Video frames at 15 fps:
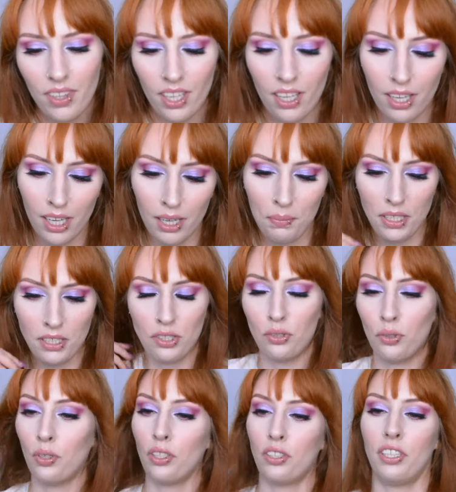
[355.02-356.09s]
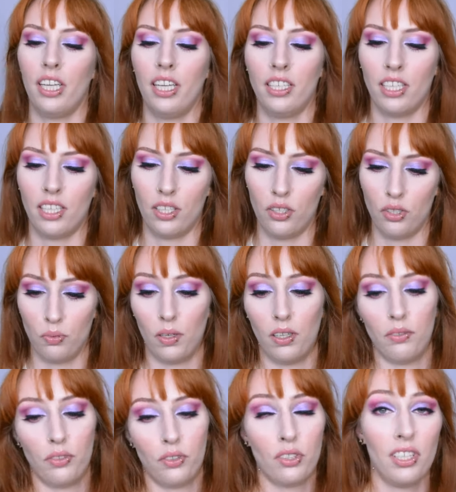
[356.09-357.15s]
Um, ehm, it's the sort of thing that you do,
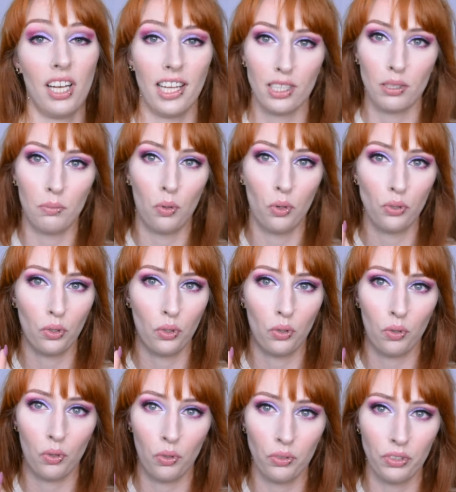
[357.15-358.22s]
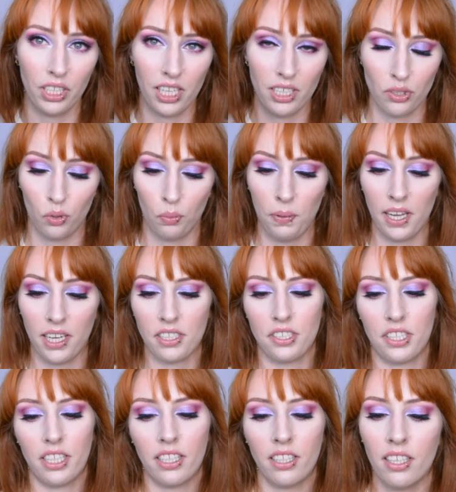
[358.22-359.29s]
well, just like the model on the actual
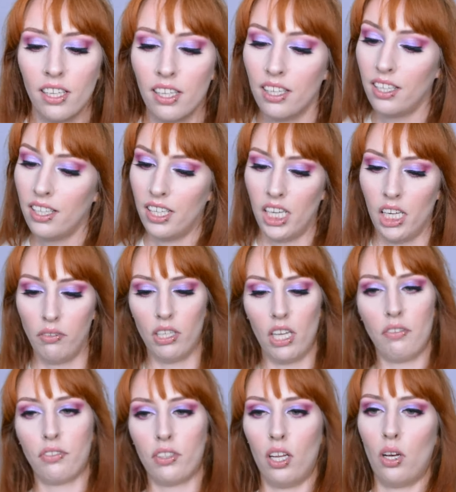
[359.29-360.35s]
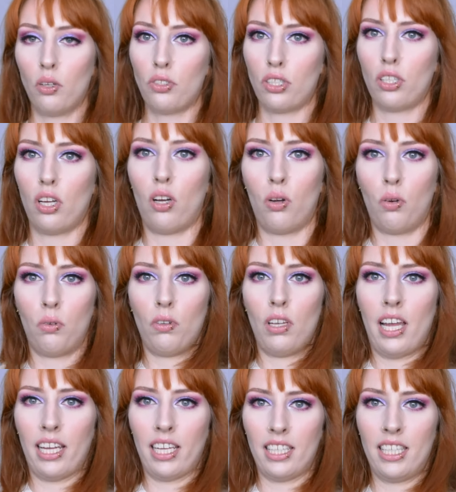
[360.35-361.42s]
packaging. If you have clothes that go
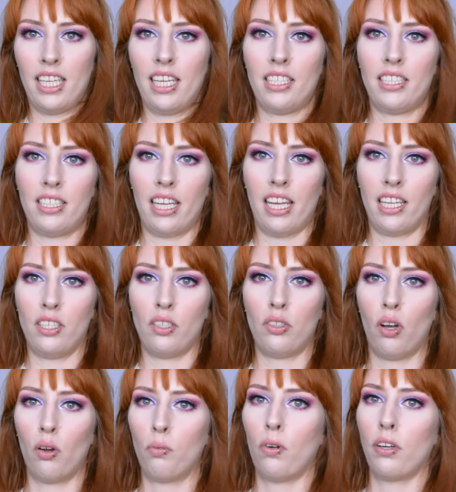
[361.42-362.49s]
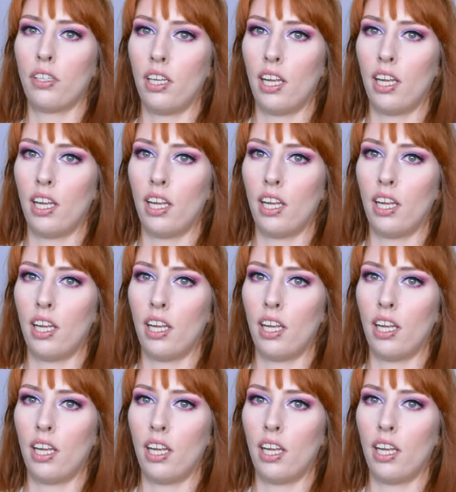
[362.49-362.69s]
like this and you don't want to